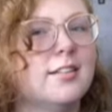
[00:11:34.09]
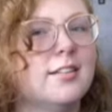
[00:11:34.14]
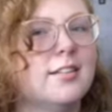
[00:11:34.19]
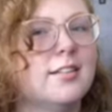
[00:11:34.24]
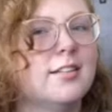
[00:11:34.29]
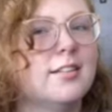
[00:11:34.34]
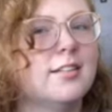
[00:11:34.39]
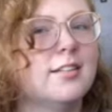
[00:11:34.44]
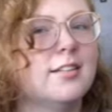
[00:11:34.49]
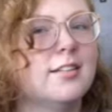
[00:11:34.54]

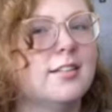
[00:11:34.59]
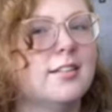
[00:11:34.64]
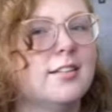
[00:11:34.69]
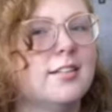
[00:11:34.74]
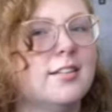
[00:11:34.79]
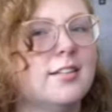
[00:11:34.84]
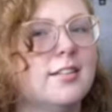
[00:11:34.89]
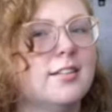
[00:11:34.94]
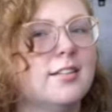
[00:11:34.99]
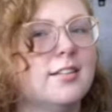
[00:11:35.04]

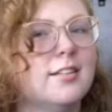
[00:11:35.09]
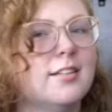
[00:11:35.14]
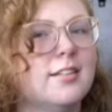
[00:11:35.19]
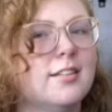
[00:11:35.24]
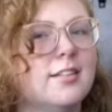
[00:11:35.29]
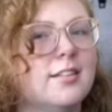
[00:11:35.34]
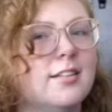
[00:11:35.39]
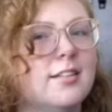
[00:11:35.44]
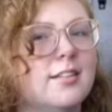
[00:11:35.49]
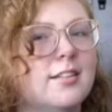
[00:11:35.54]

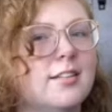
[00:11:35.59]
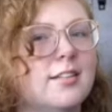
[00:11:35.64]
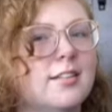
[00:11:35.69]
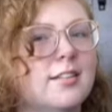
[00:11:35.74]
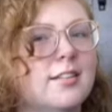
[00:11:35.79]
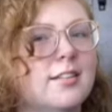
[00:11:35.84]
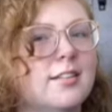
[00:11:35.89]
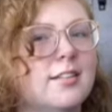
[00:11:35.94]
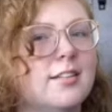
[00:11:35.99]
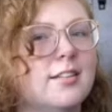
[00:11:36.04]

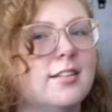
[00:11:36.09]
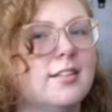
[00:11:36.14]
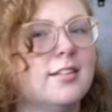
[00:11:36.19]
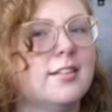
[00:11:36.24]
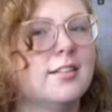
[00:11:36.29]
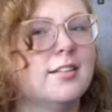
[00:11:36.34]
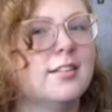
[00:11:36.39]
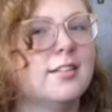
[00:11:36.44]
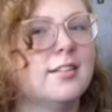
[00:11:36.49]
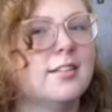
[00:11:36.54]

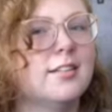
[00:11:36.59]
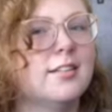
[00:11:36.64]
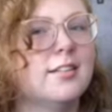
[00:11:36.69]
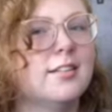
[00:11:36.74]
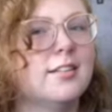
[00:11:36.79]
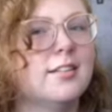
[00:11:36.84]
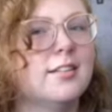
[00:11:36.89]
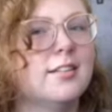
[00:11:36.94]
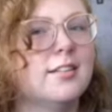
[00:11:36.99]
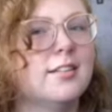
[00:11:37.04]

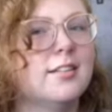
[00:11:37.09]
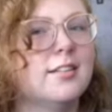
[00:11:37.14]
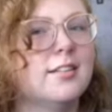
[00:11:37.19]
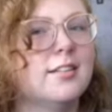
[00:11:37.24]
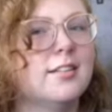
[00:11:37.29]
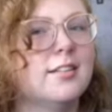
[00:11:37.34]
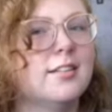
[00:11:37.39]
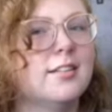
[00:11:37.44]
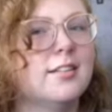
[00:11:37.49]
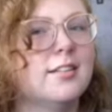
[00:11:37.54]

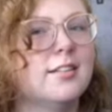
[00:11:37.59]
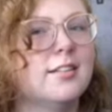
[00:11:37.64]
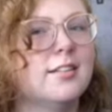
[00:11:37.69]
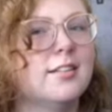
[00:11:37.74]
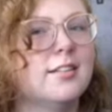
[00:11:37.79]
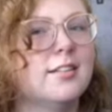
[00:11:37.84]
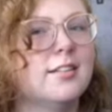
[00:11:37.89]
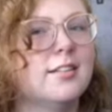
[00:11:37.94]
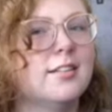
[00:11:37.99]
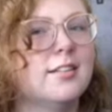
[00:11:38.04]

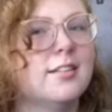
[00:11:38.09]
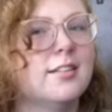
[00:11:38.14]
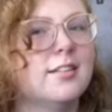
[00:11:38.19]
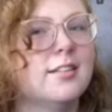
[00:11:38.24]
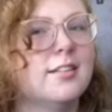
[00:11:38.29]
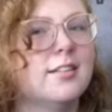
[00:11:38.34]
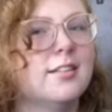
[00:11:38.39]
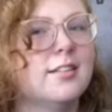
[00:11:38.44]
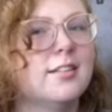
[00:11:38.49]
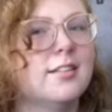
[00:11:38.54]

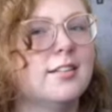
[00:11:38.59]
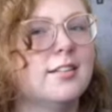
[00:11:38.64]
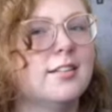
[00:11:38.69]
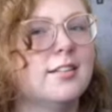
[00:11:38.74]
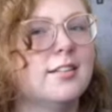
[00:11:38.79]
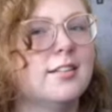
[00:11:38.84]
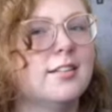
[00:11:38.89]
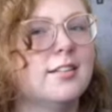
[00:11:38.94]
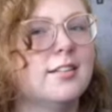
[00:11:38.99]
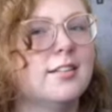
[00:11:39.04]

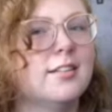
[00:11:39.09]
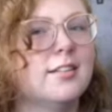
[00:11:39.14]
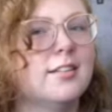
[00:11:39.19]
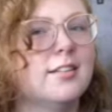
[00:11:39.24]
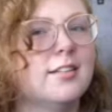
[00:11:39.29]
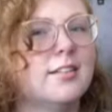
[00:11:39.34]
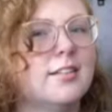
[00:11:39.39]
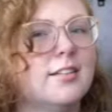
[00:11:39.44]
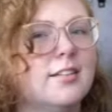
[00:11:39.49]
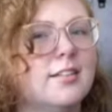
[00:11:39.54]

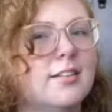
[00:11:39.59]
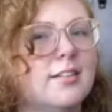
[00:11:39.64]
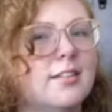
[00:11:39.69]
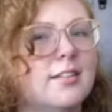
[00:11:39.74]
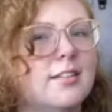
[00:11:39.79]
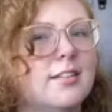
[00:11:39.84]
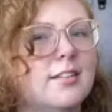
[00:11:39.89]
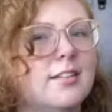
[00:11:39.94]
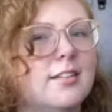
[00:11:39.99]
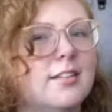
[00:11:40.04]

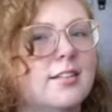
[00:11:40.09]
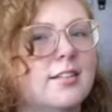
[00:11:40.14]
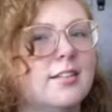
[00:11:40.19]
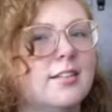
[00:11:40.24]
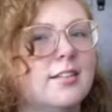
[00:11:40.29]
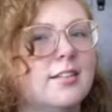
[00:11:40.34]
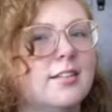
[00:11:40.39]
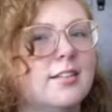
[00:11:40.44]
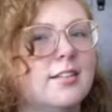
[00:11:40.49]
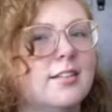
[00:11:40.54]

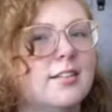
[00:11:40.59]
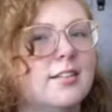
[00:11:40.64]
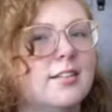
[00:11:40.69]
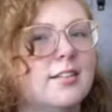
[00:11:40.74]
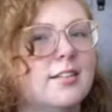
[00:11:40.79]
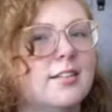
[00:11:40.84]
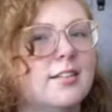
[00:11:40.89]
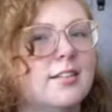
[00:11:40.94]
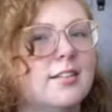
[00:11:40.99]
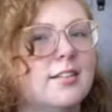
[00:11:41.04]

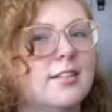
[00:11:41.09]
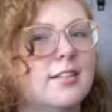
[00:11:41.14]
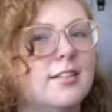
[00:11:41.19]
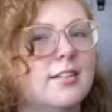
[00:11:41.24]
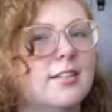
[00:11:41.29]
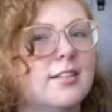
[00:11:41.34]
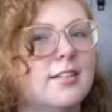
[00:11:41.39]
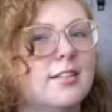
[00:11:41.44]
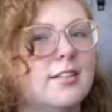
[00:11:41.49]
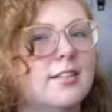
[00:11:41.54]

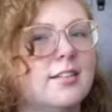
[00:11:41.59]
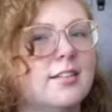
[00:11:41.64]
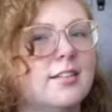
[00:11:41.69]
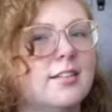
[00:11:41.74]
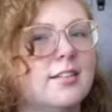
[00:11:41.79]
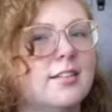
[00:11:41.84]
(silent)